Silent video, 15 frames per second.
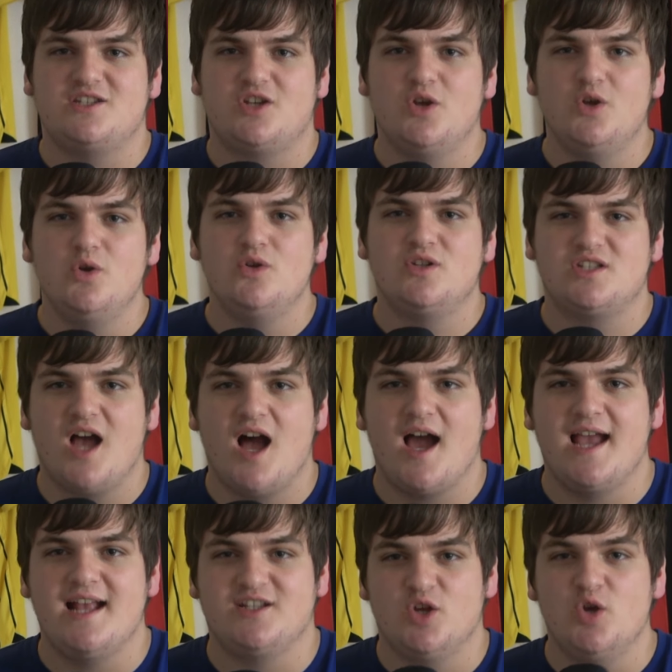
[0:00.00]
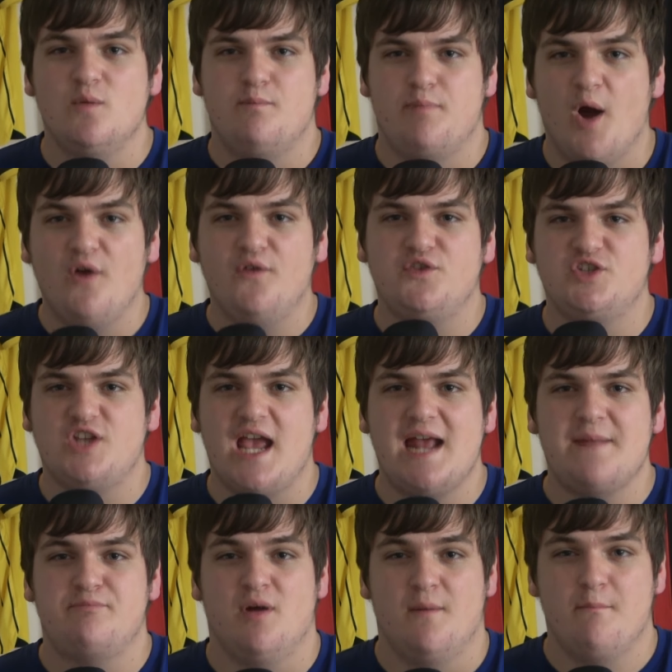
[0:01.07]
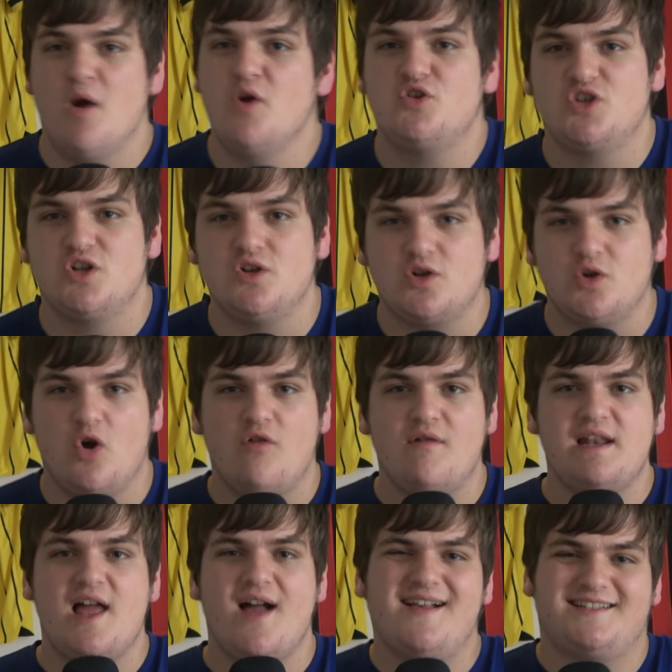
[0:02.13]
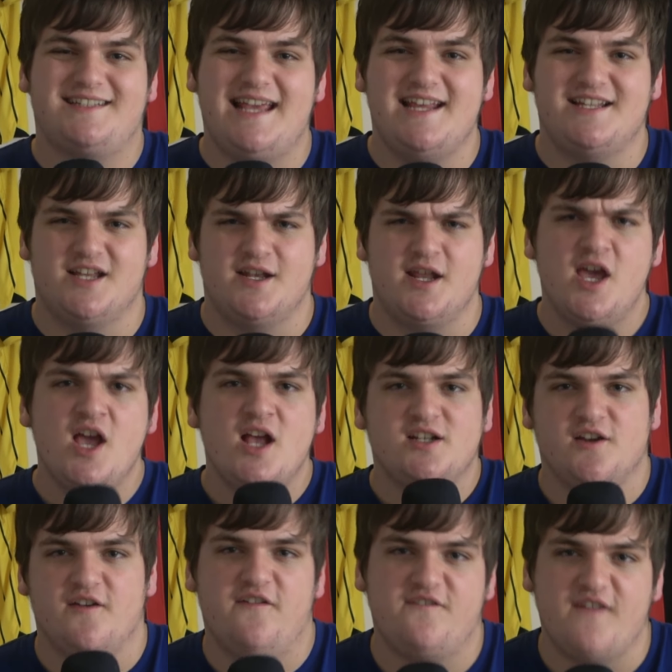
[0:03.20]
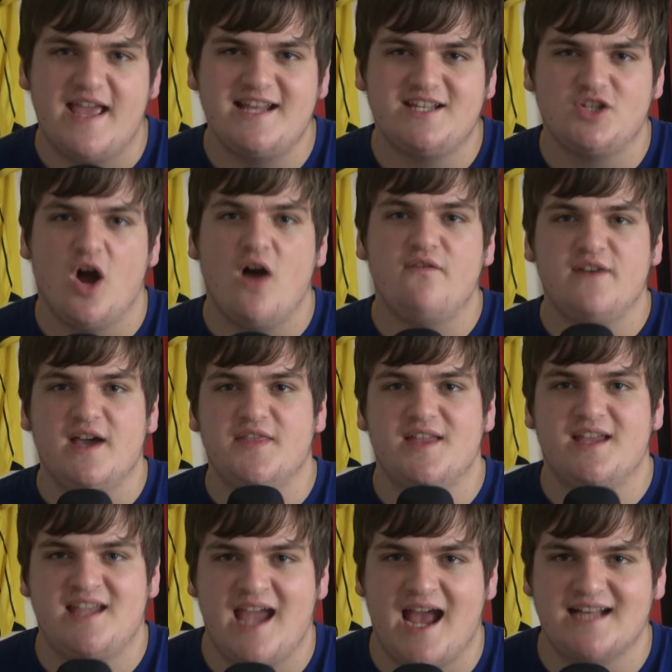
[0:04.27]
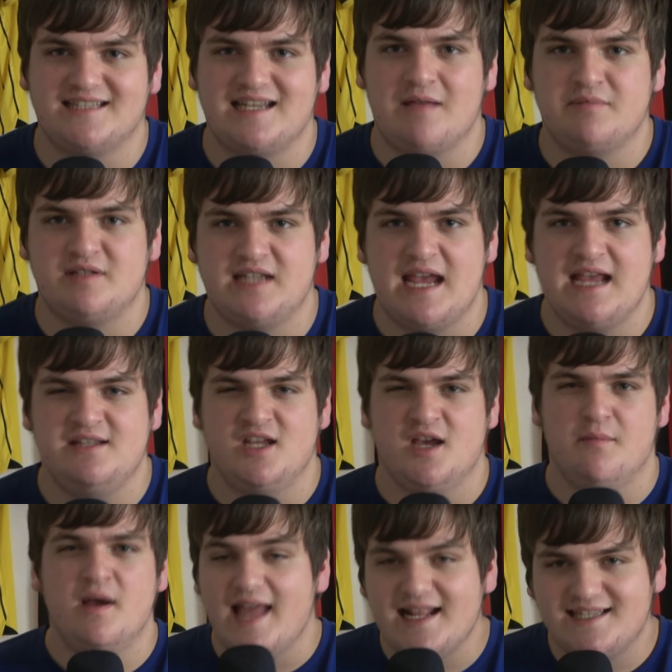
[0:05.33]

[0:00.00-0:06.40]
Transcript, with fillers: two sides who both shared promotion glory last season to face off at the Kassam Stadium.